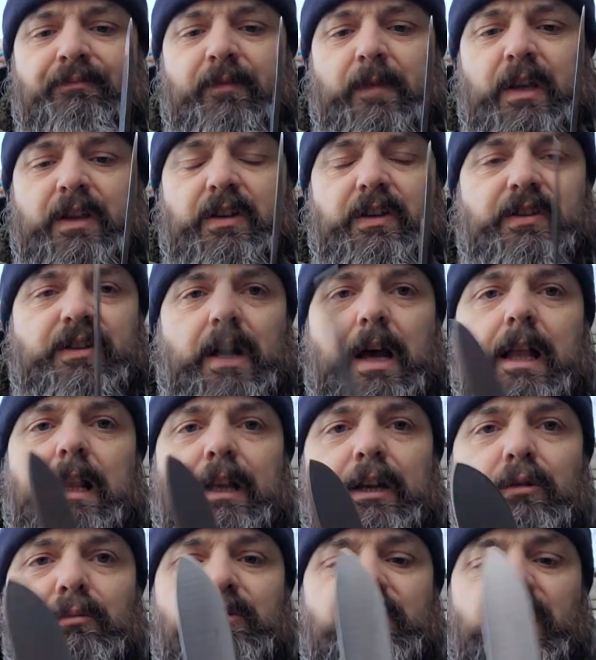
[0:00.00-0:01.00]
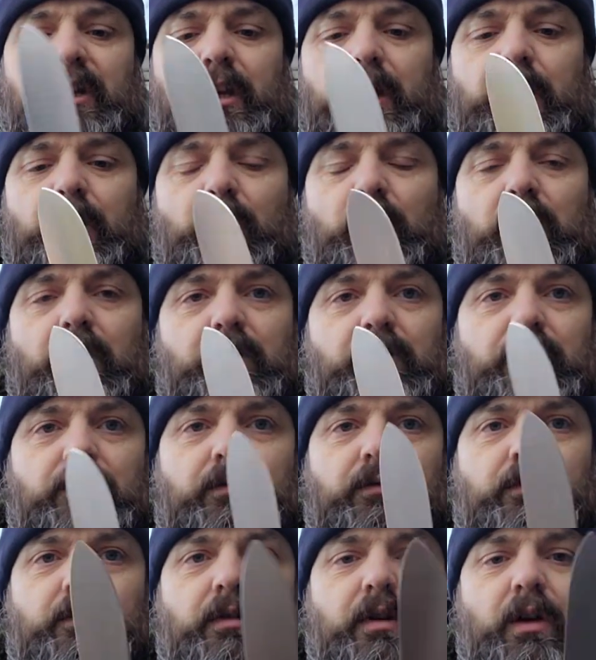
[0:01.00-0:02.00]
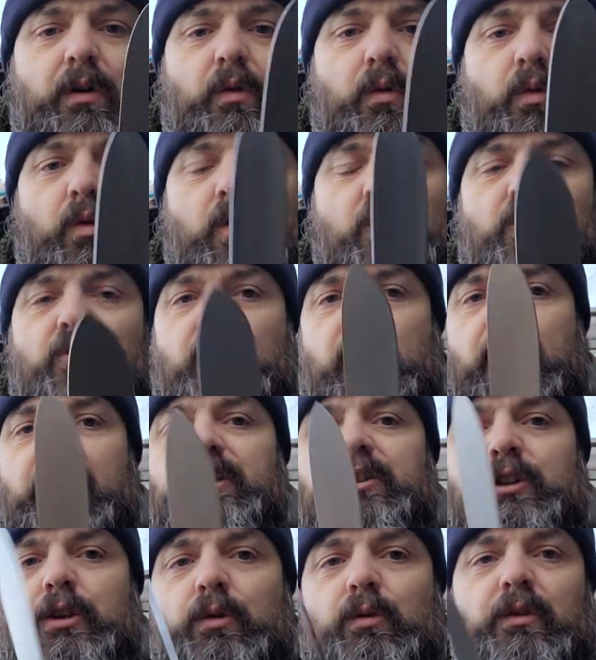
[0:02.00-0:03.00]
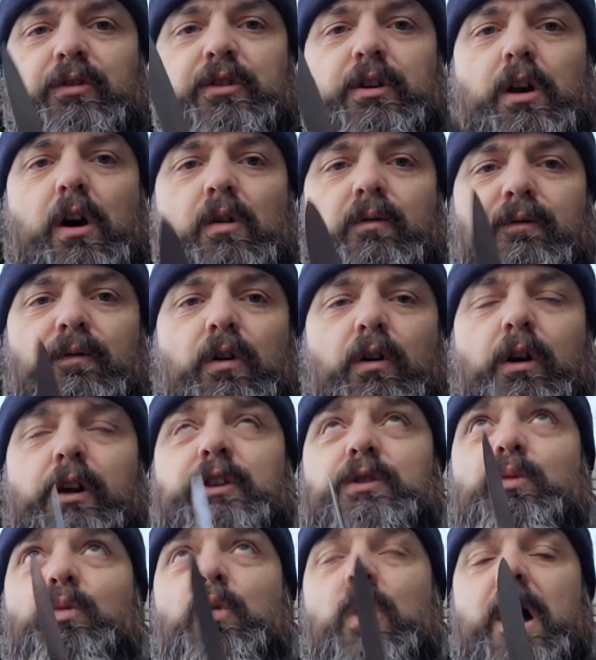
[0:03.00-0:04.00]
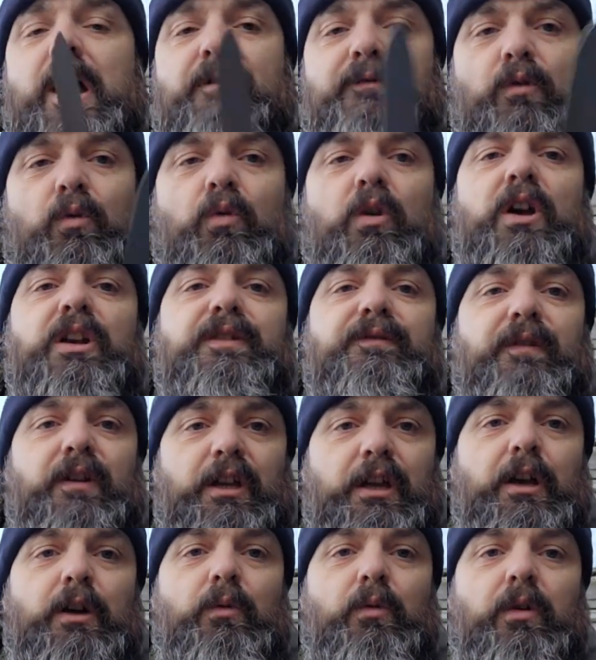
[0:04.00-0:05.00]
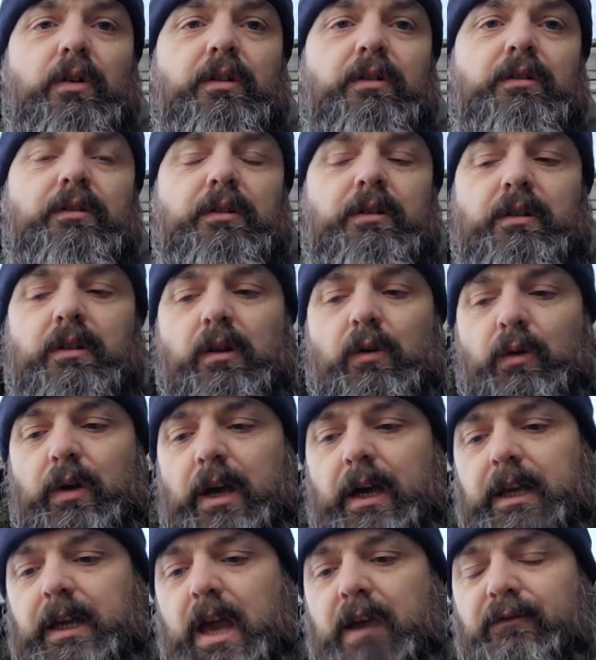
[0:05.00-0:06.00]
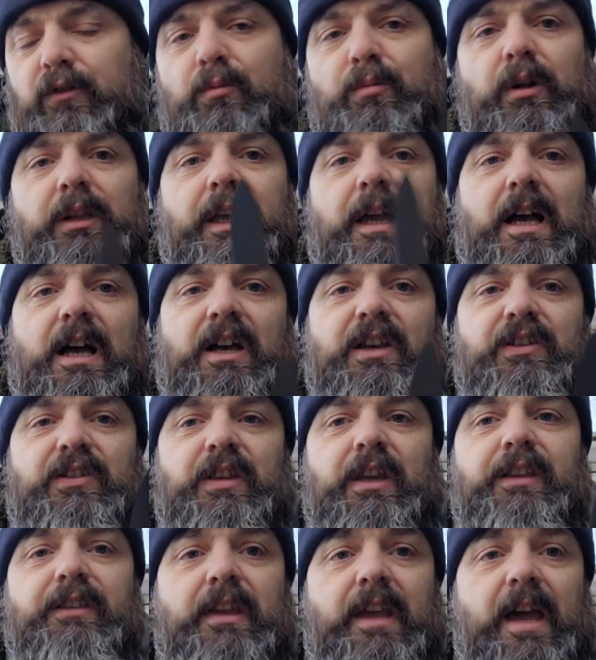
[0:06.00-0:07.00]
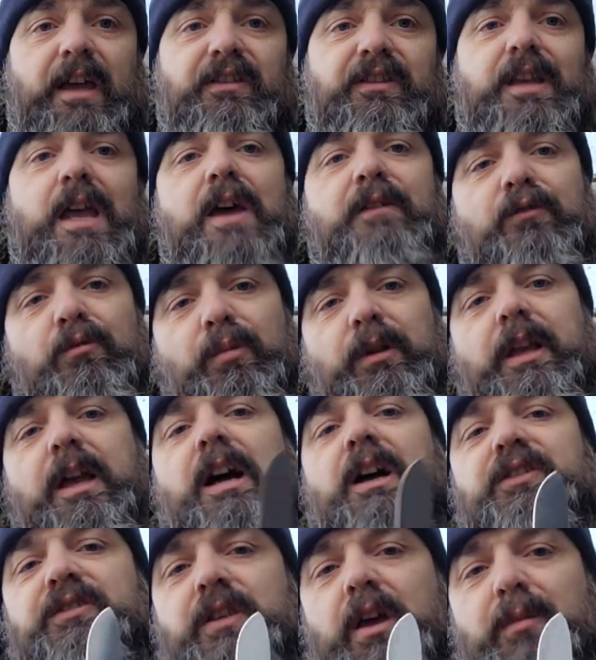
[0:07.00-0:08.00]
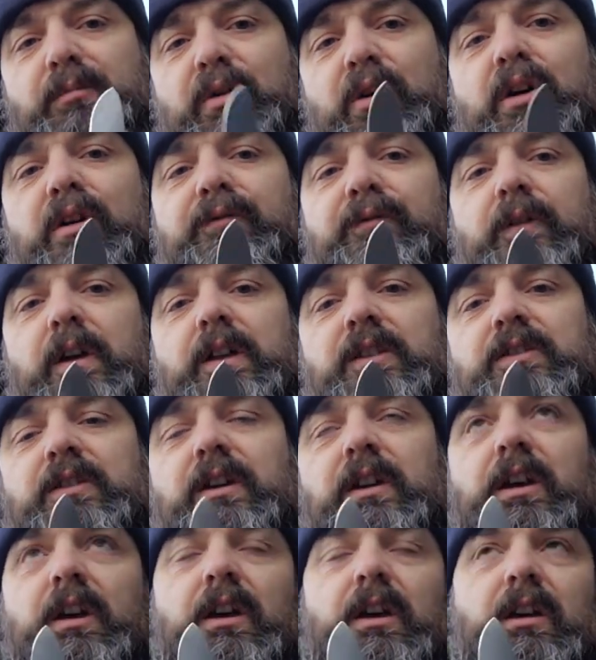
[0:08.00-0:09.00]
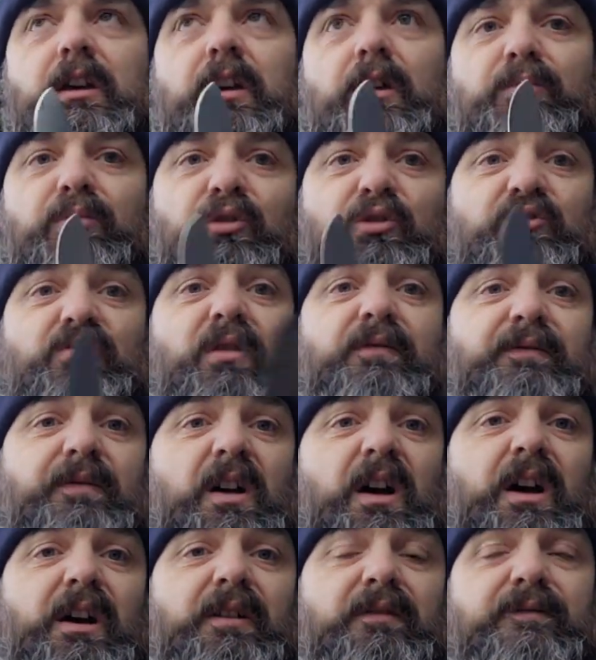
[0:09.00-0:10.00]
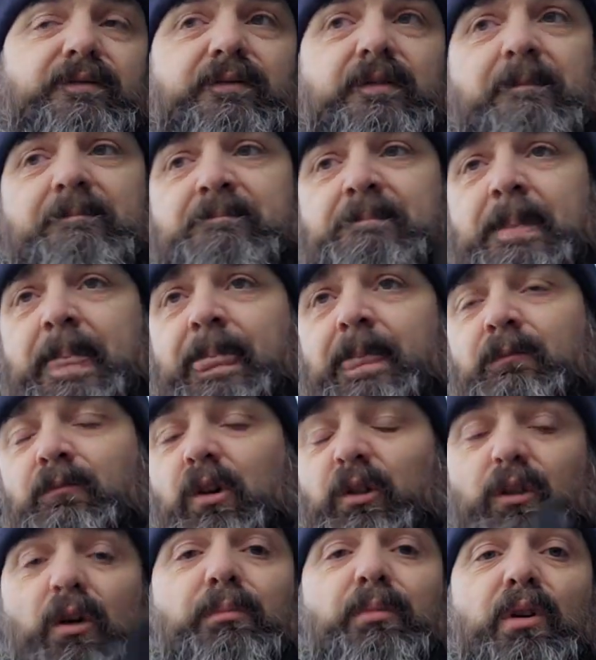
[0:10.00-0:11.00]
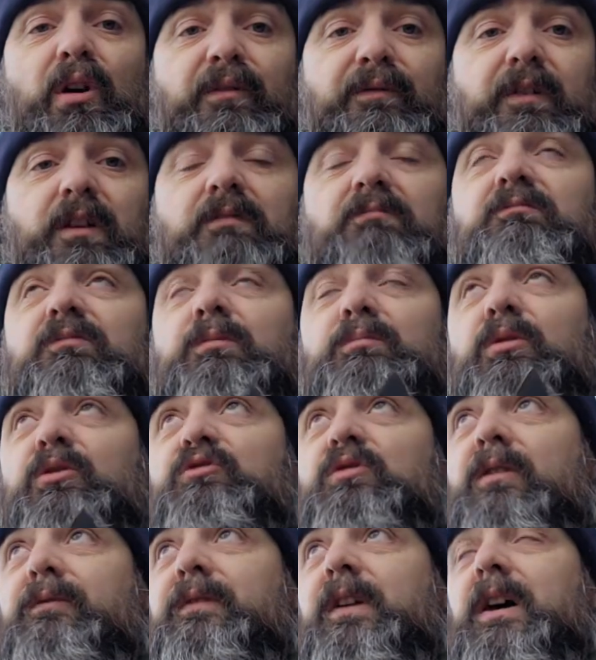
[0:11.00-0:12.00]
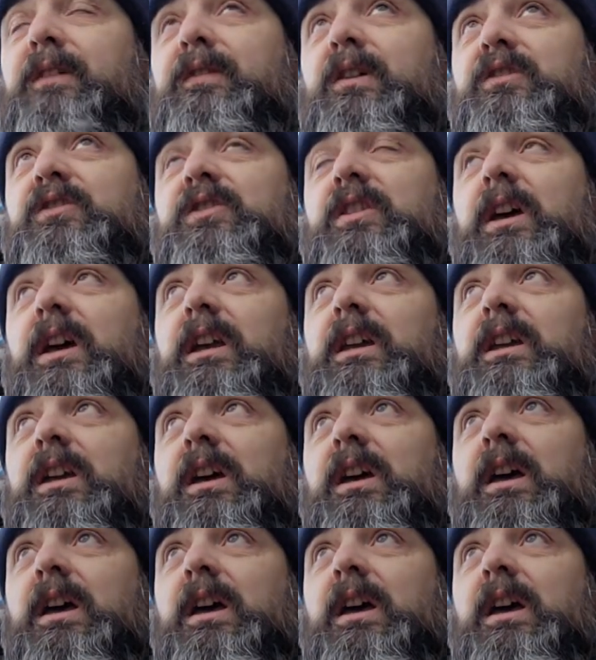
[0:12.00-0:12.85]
it's entirely up to you what grinds you want to go for. It's whatever works for you. Okay, everybody has, in the end, everybody has their perfect bushcraft knife. Well, not perfect bushcraft knife, I'd say